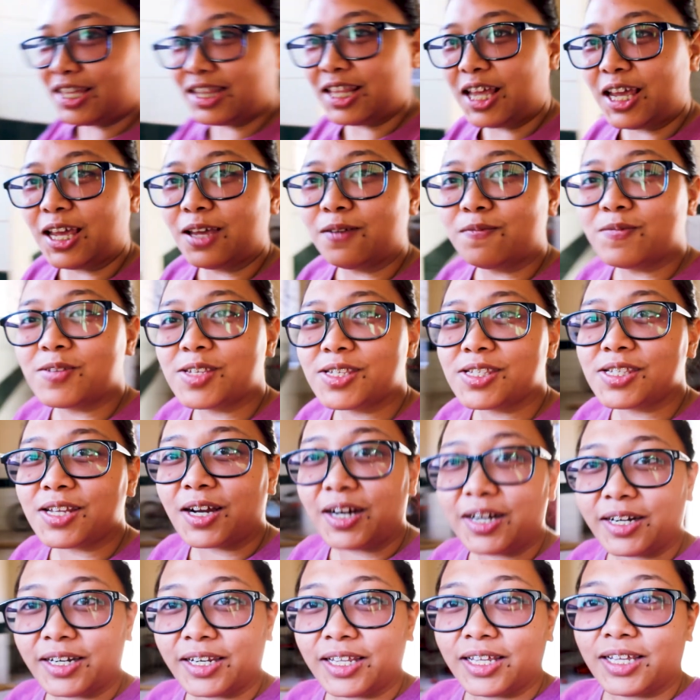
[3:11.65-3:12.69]
that I am
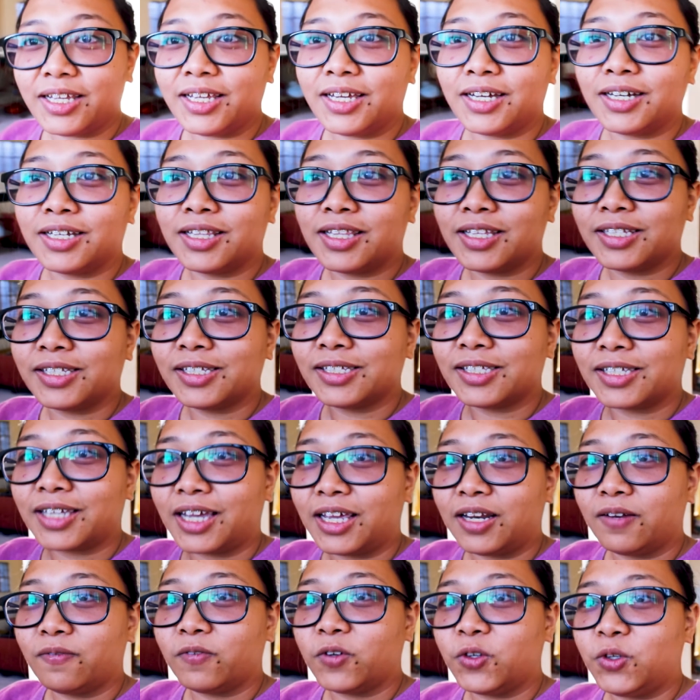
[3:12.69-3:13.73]
starting. This is
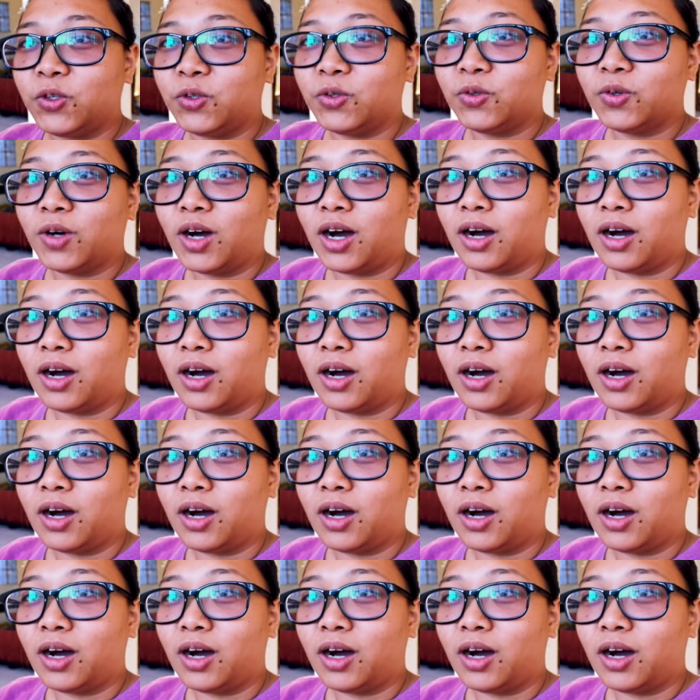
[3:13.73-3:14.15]
kind of a new